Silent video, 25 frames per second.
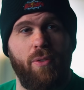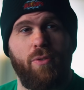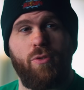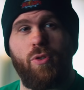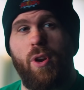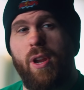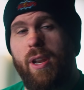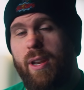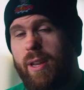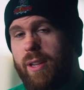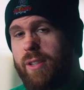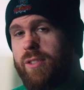
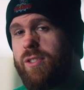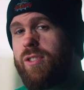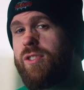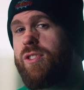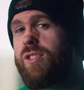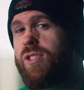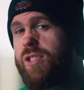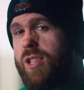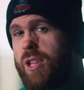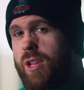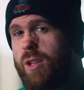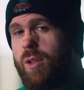trainees
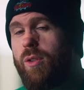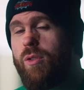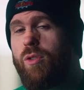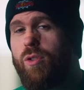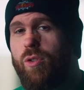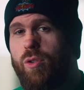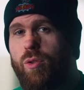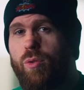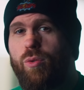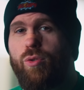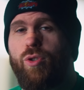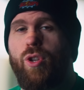still
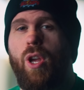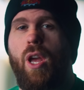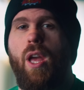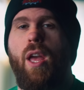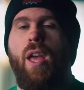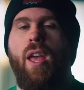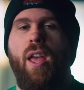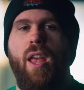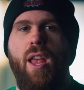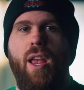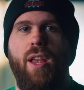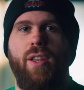use
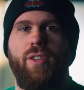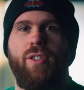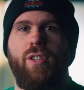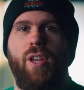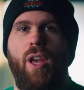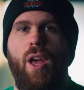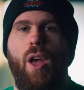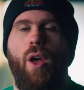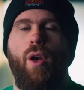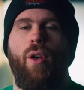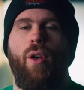is